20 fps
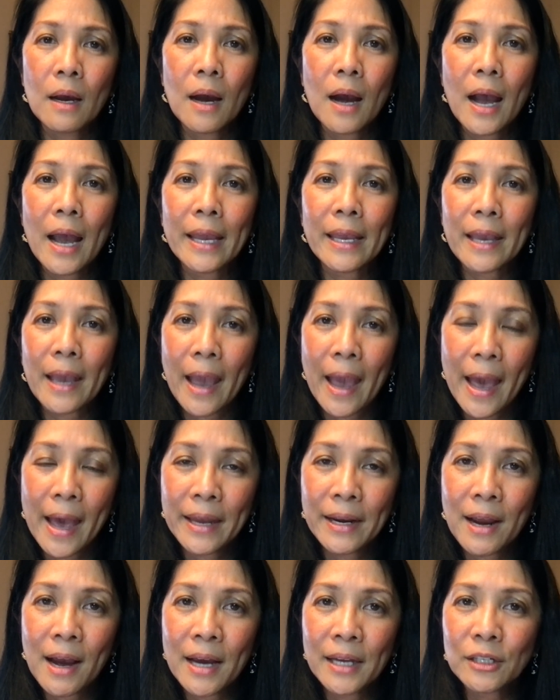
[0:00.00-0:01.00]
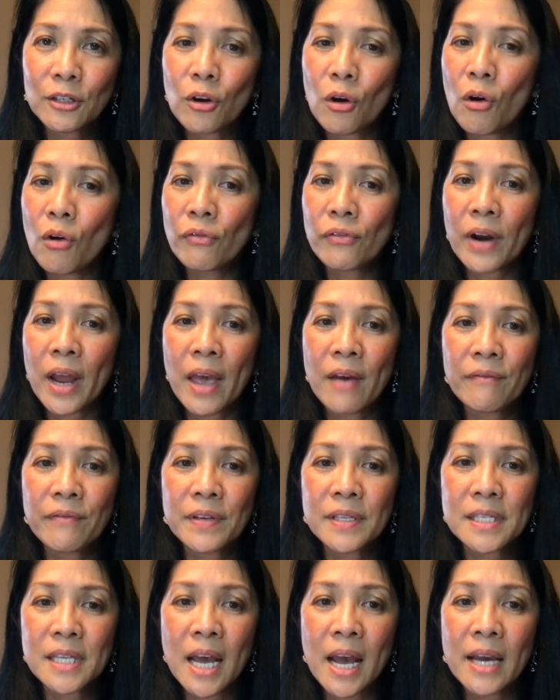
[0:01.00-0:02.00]
I cannot
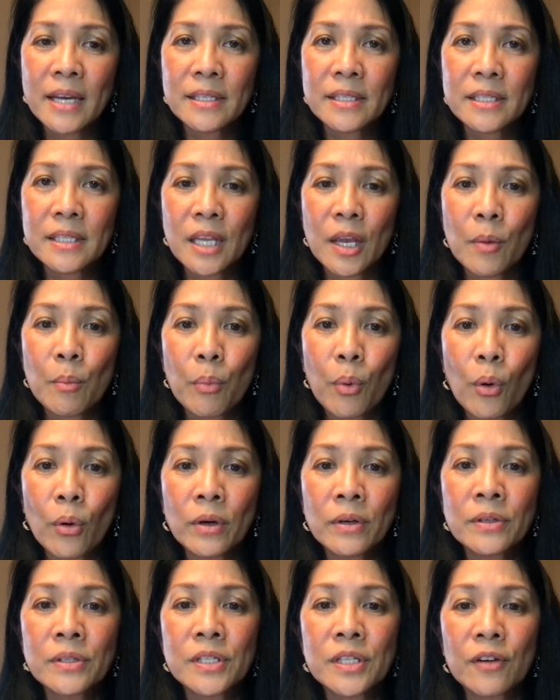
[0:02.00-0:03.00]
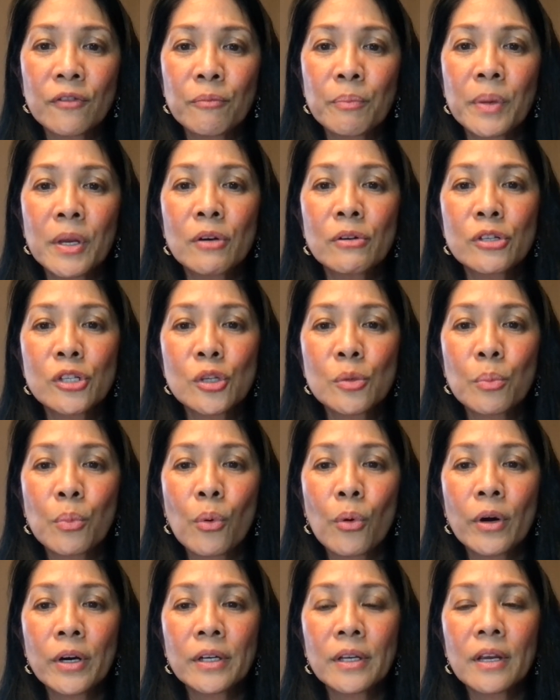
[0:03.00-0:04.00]
overemphasize the importance of peer
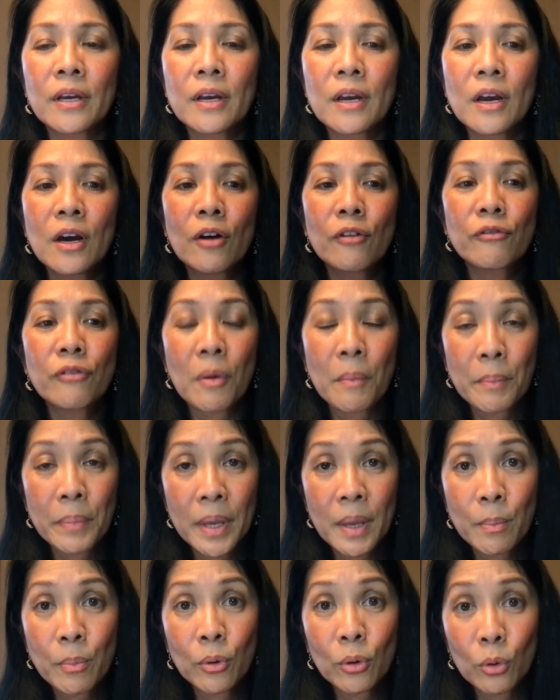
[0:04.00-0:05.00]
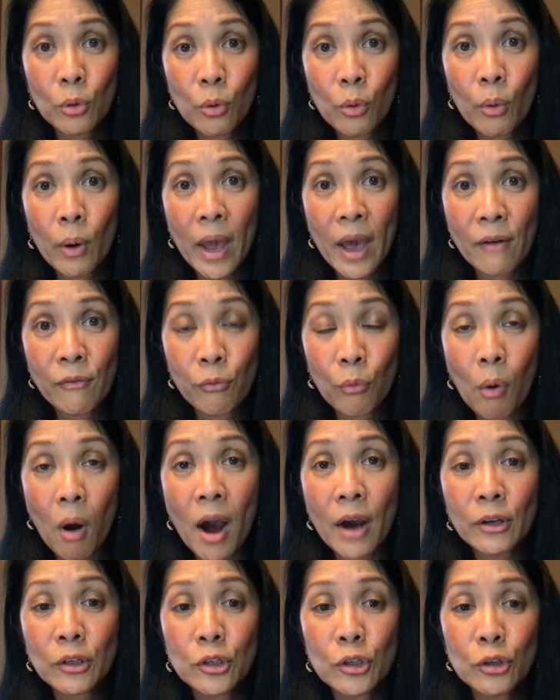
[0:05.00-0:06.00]
support from people who have
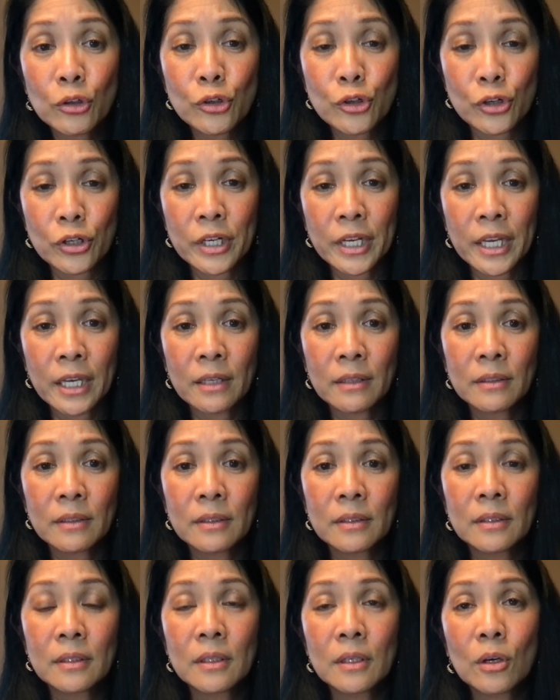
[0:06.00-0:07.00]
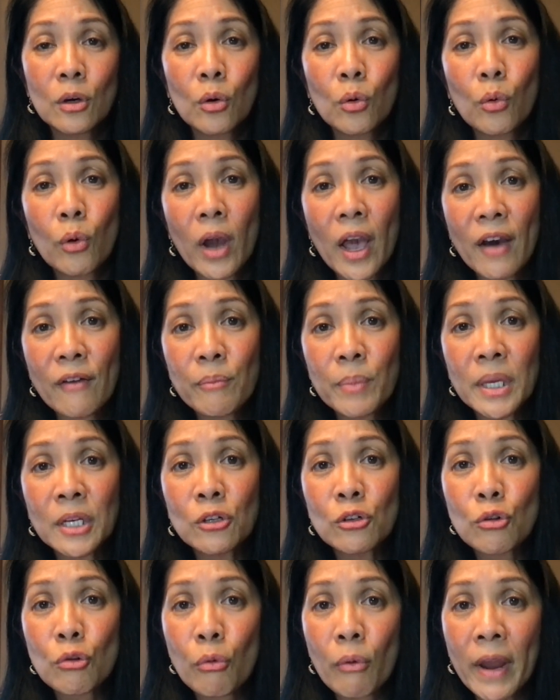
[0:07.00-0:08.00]
walked your journey, who have been
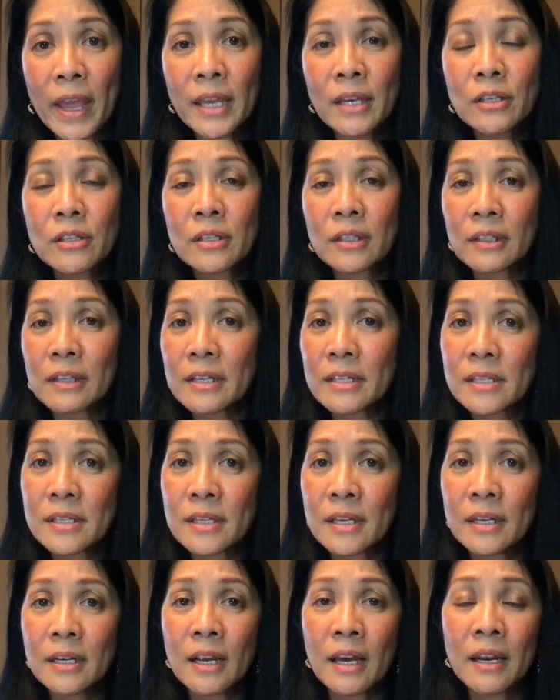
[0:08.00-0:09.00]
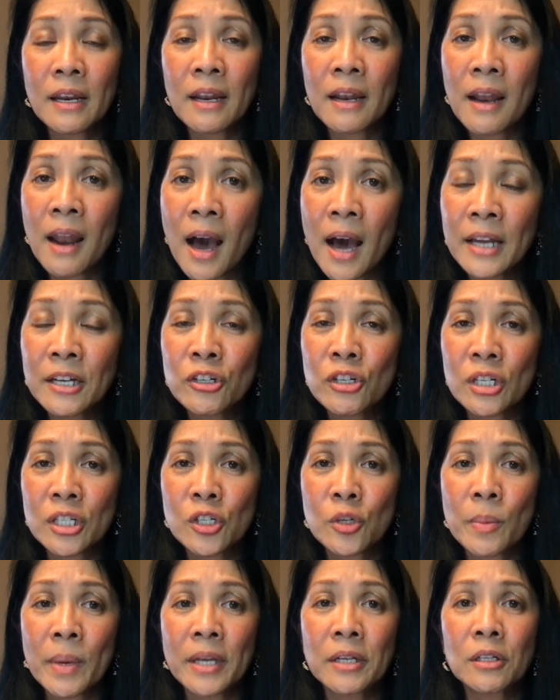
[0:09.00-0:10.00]
trained to listen in a
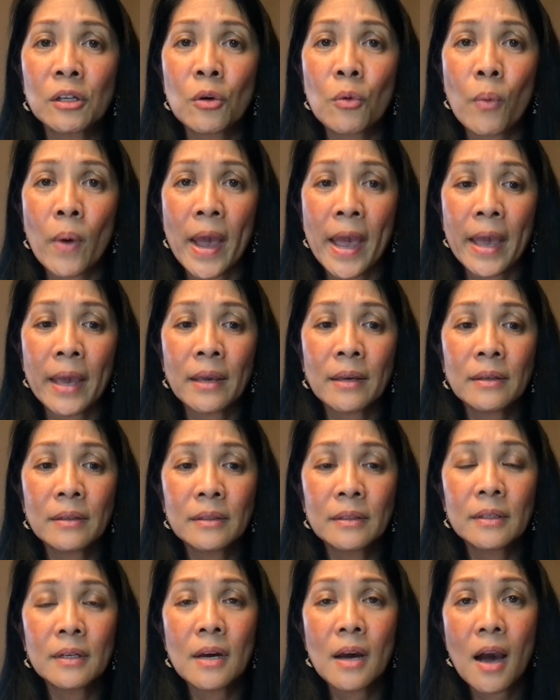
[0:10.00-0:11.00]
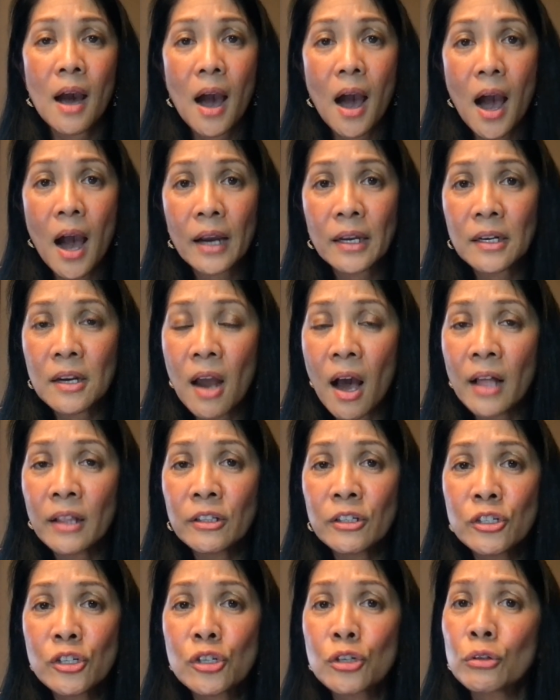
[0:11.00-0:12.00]
non-judgmental way,
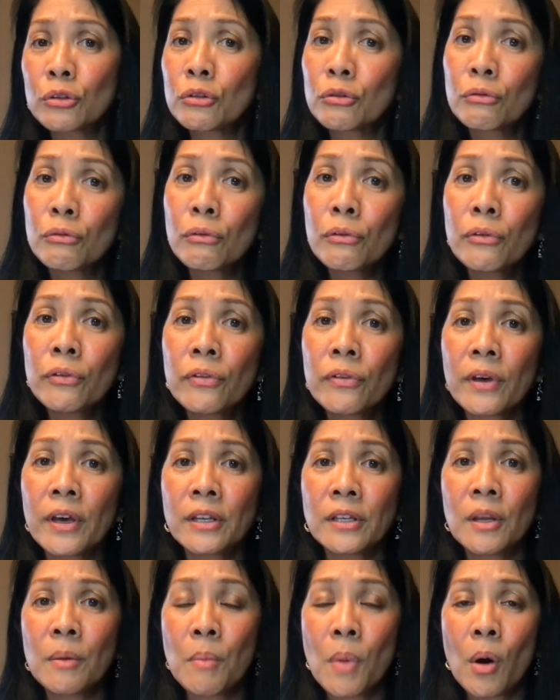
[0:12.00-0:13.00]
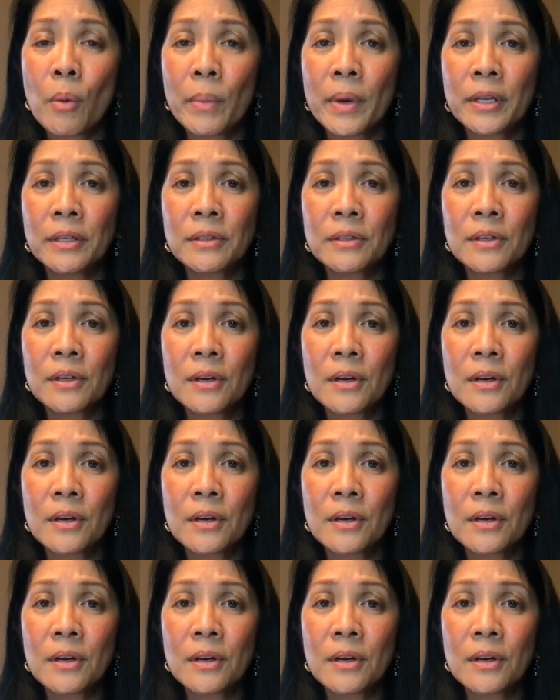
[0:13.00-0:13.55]
acknowledge your truth at the moment,